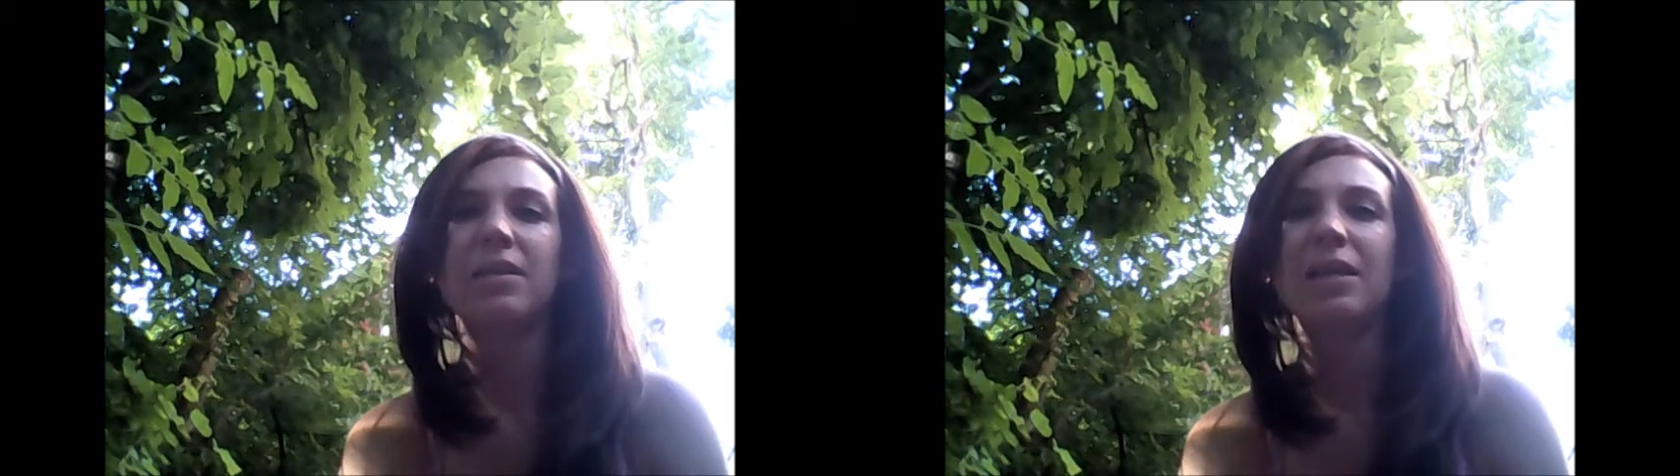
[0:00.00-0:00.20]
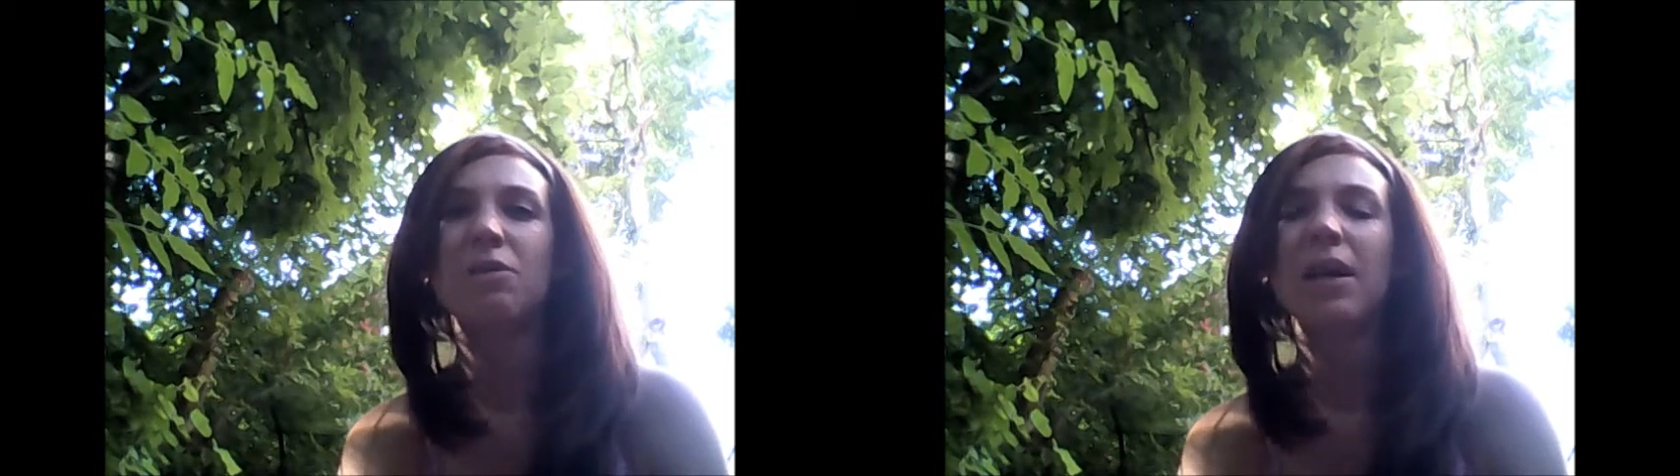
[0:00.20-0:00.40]

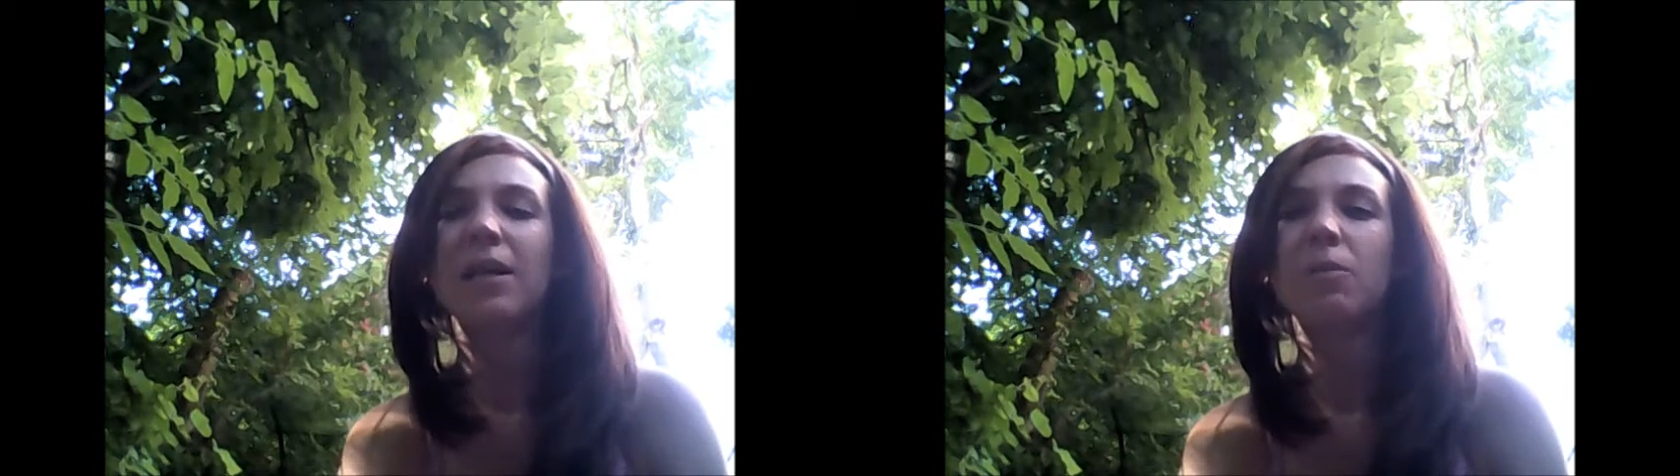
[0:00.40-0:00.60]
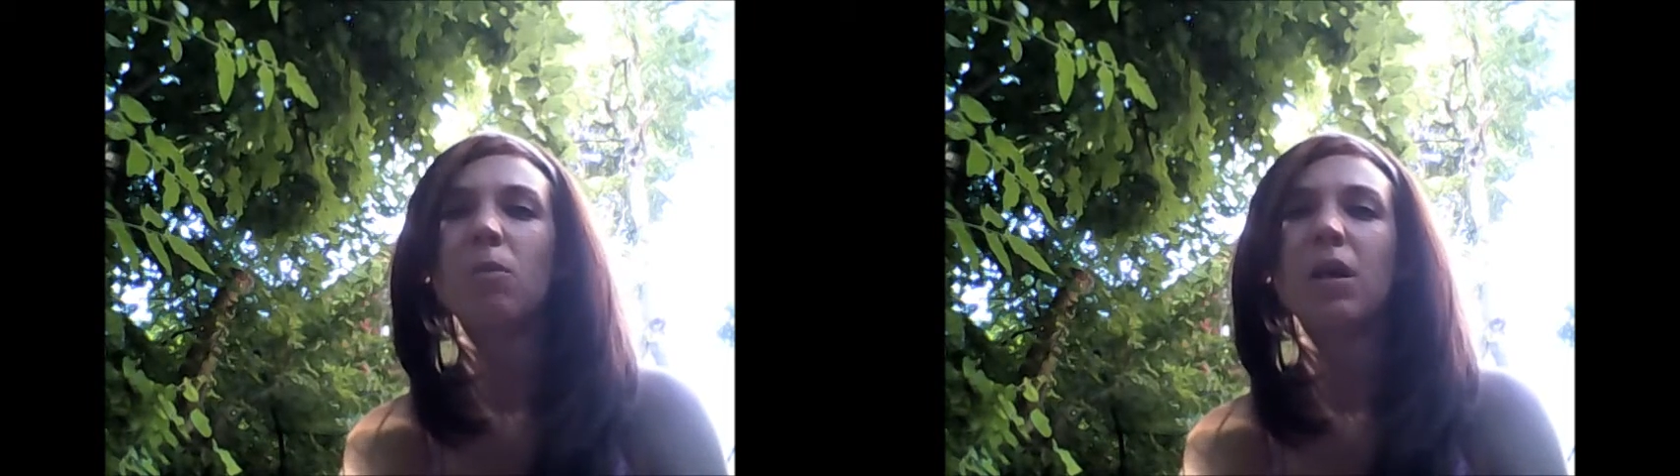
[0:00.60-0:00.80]
is that you
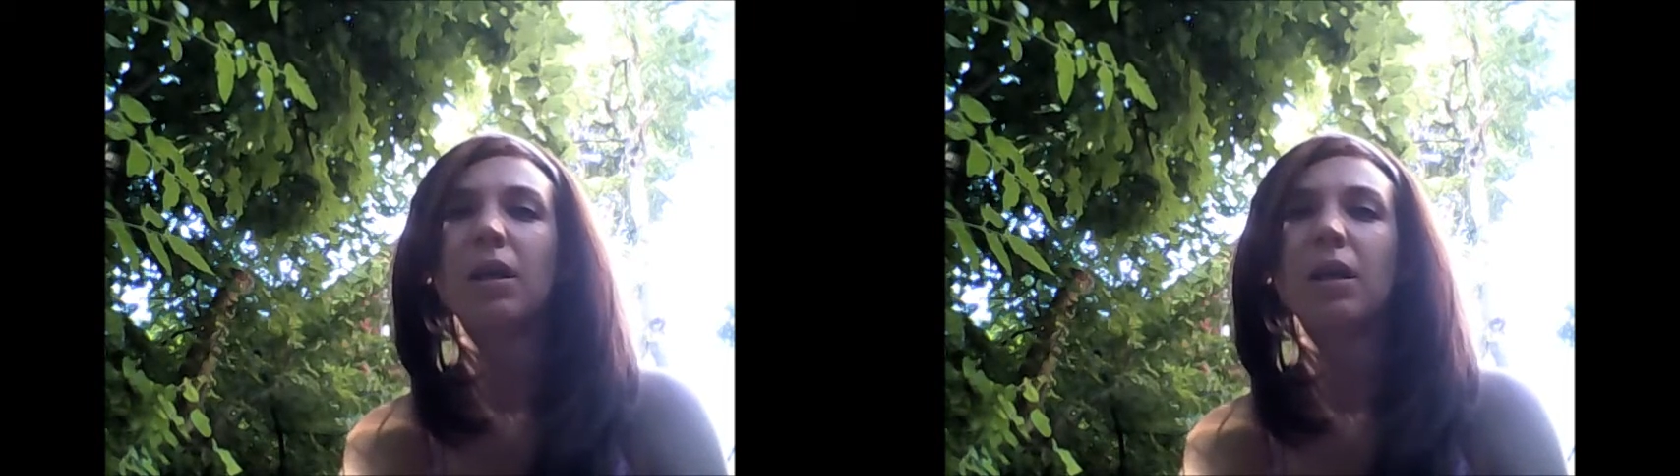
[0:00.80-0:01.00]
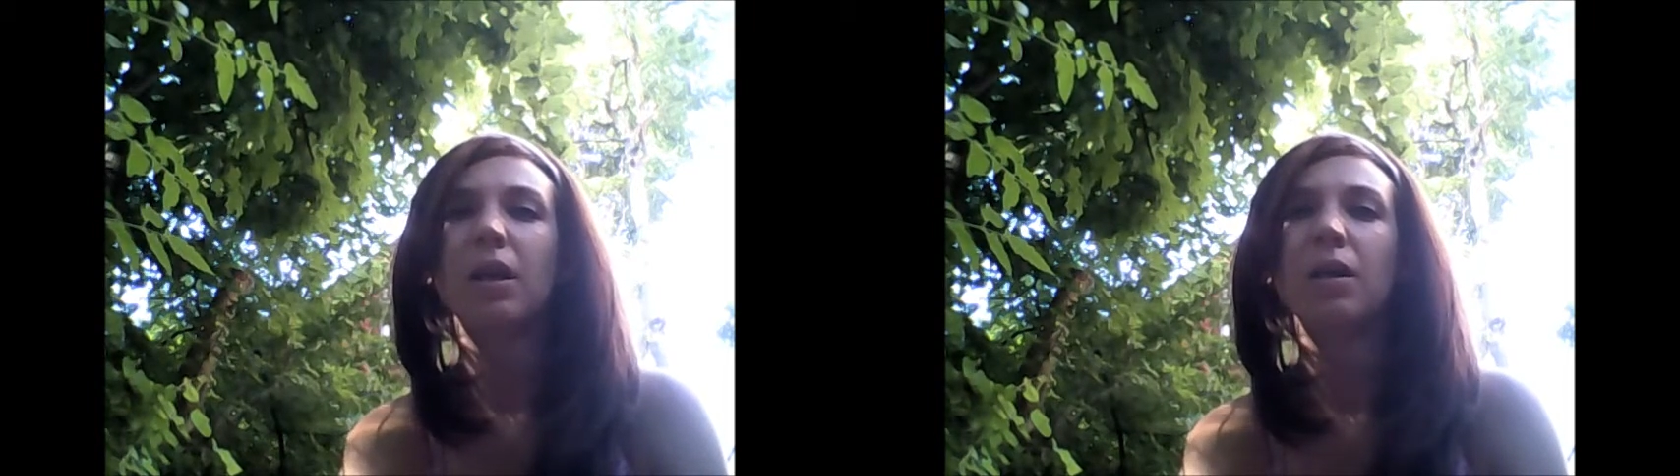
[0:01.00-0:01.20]
kind of
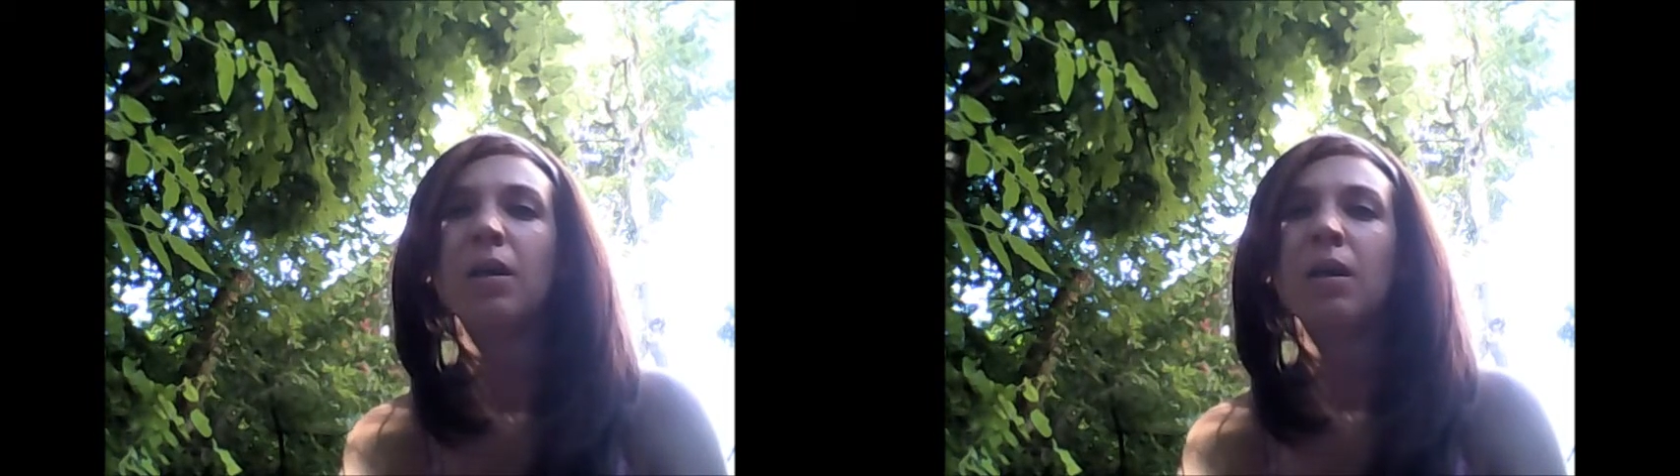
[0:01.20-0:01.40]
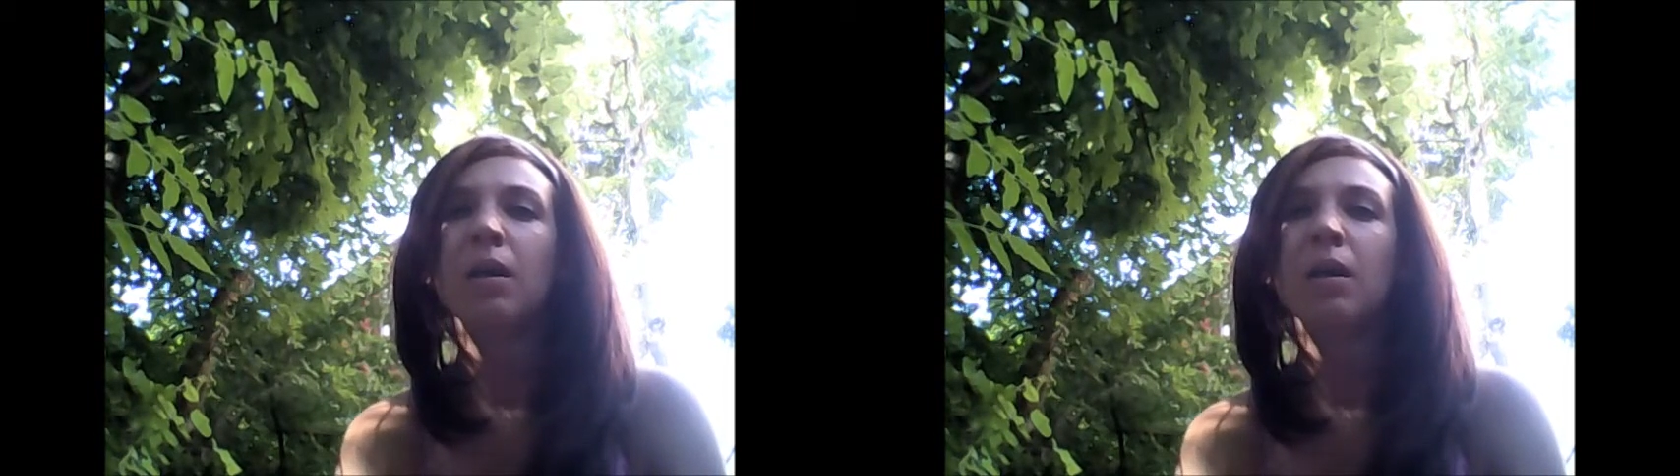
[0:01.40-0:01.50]
want to,